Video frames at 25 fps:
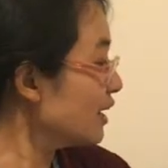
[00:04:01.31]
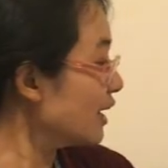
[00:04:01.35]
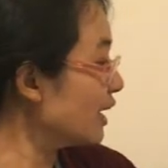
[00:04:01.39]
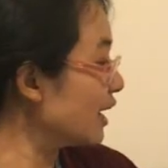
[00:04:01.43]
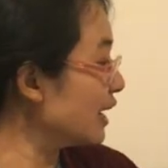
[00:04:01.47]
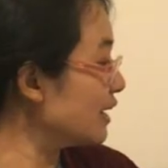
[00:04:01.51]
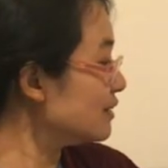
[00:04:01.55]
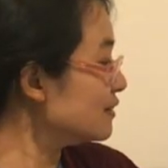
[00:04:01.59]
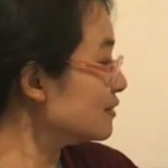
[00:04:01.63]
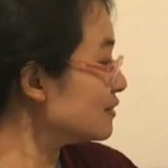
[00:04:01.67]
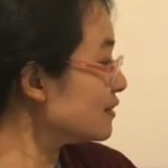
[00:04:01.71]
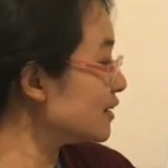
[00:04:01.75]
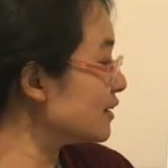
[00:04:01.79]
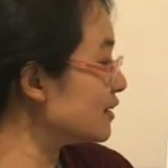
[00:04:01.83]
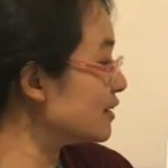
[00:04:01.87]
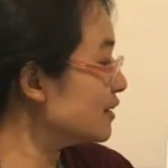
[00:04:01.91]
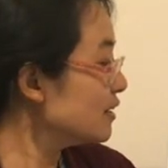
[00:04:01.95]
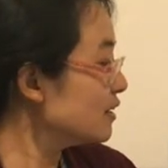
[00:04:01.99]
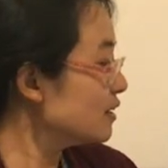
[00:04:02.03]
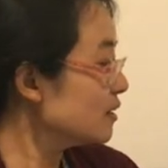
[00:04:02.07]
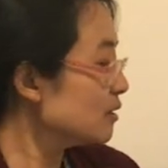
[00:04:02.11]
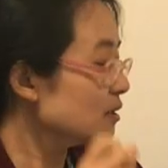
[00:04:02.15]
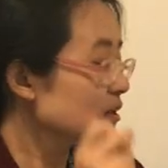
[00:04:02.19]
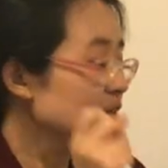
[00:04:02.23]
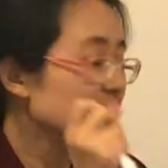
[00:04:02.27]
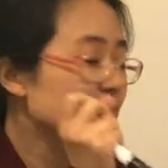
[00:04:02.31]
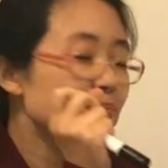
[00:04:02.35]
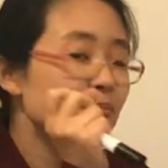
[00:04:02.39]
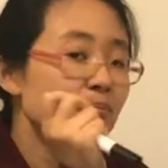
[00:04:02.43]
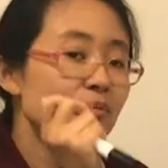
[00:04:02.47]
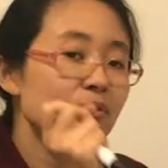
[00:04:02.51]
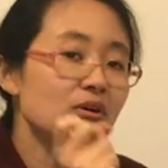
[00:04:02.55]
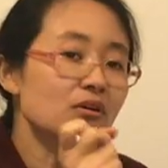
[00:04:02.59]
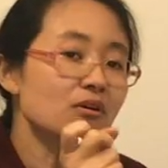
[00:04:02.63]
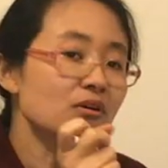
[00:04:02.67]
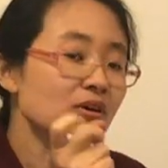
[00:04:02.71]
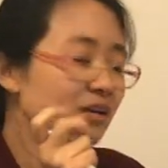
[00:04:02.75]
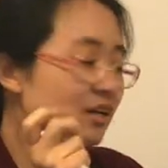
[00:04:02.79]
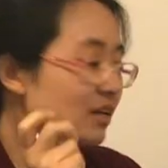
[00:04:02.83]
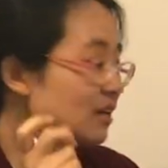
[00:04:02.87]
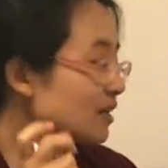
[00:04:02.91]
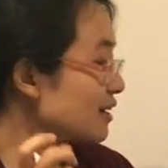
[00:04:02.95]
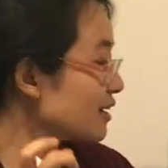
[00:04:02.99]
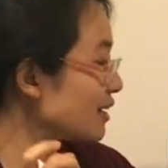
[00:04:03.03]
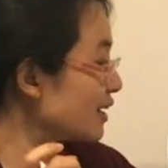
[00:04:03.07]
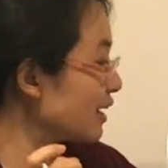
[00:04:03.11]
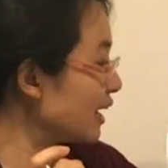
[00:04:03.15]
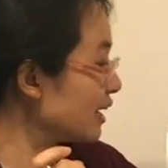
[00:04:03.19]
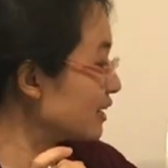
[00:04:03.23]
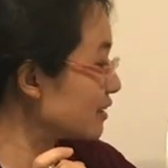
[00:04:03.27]
And the broken
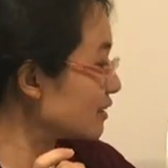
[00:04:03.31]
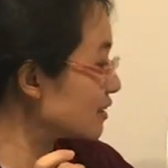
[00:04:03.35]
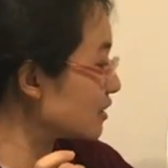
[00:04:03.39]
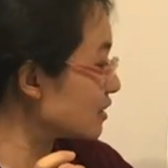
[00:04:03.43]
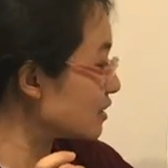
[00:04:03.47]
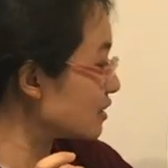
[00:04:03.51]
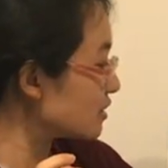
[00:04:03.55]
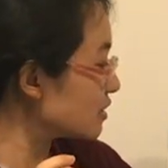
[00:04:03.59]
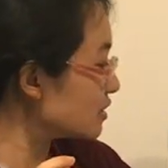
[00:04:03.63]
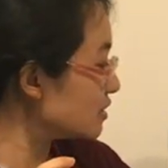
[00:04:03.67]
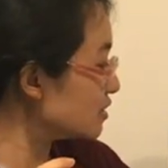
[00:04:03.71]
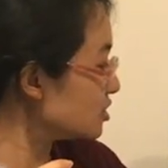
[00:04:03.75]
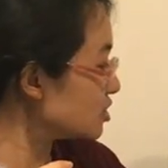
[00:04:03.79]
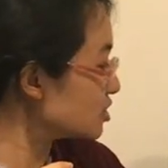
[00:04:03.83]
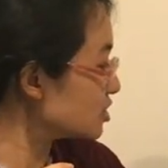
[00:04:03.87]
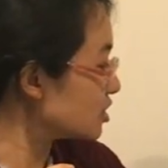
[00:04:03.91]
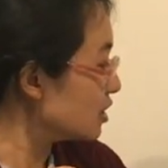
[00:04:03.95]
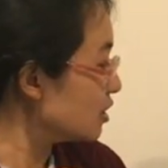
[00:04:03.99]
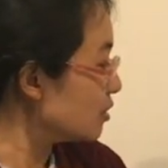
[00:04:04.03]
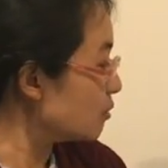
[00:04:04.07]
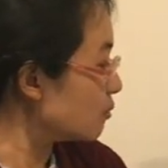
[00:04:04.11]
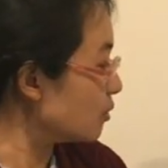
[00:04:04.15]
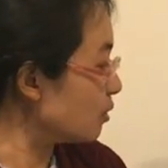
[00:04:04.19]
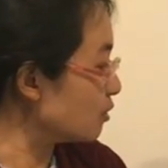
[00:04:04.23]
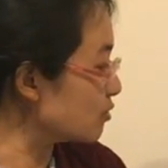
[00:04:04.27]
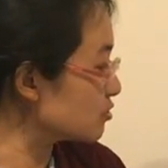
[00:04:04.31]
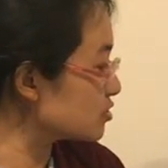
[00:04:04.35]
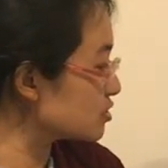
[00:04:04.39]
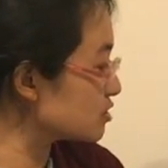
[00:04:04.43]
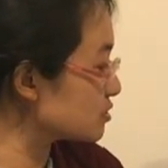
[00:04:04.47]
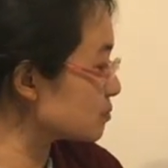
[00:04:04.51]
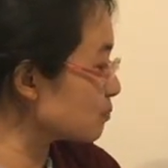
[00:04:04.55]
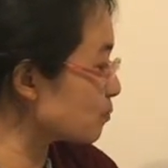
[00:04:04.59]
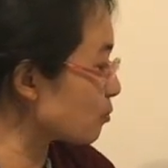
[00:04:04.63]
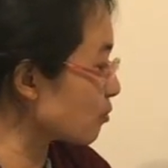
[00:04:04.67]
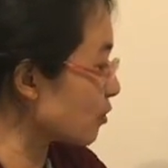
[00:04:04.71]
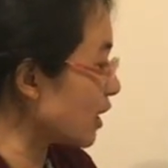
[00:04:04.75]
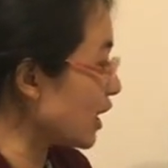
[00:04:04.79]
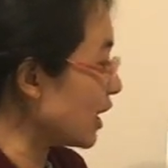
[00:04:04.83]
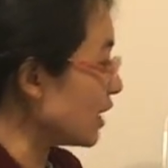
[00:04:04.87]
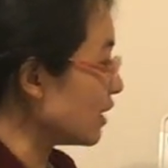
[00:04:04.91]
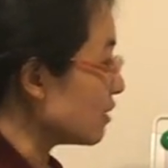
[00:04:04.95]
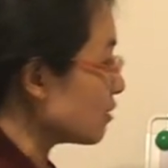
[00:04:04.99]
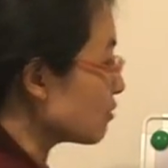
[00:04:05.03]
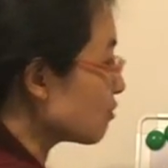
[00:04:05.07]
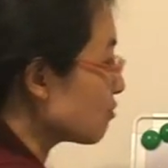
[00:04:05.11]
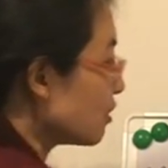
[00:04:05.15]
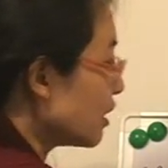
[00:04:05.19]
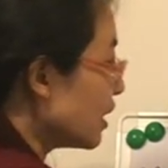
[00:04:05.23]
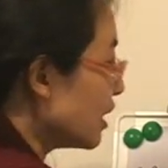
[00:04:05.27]
cartilage will spread
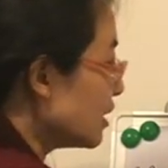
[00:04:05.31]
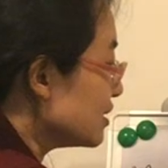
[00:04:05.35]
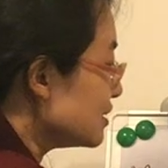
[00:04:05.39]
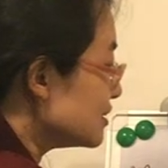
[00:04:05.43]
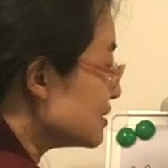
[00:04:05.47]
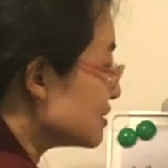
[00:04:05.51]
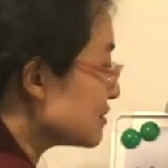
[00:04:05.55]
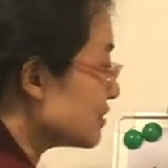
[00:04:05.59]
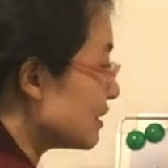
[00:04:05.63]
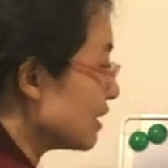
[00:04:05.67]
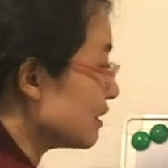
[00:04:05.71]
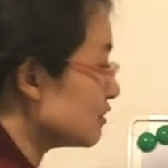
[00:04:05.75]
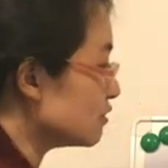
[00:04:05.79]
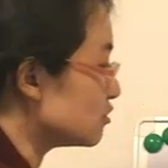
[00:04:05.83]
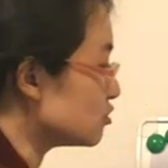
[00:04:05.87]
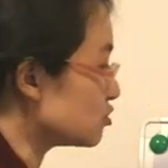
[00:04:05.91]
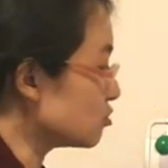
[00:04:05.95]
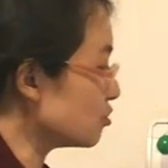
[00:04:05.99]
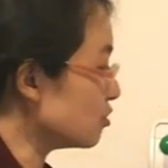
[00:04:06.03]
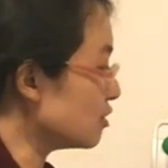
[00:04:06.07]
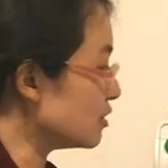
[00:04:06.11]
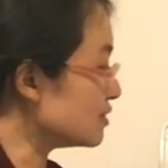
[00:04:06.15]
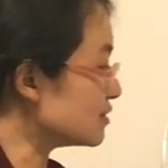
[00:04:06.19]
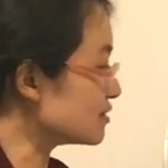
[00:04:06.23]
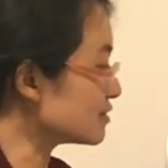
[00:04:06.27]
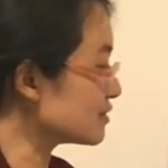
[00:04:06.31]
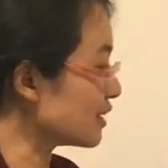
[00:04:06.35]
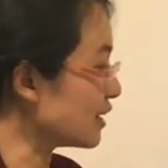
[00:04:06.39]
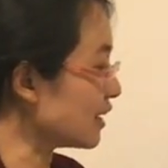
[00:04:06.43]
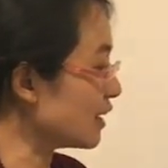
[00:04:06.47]
around inside the joints,